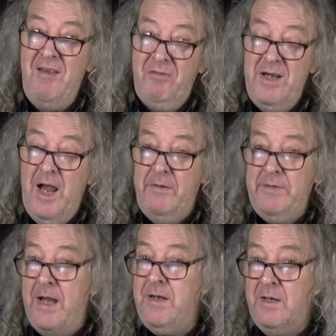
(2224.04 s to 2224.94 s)
every now and
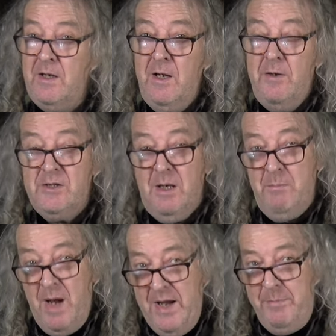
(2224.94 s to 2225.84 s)
then. So
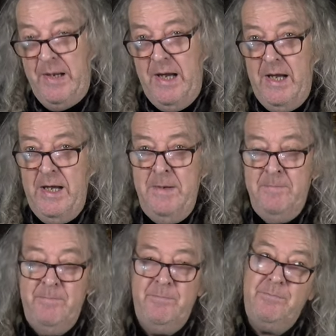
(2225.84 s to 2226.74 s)
maybe
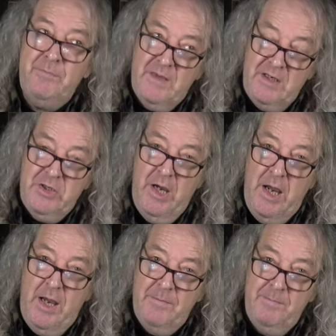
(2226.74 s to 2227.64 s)
this
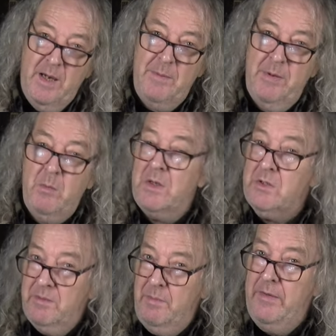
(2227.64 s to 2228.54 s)
year, maybe
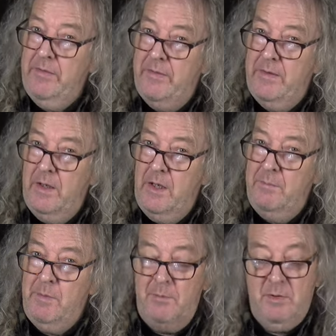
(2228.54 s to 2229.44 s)
once a month,
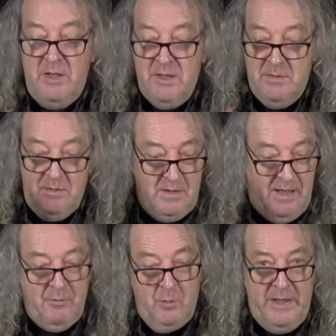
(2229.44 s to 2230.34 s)
um, I'm going to
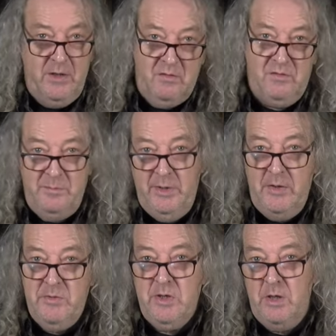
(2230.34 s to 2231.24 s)
have a week off from
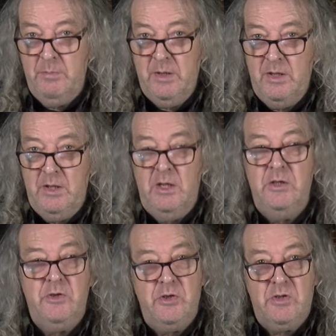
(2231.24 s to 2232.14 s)
YouTube
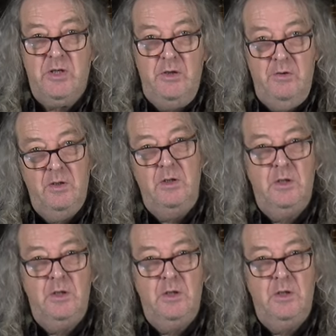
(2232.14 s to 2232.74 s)
just to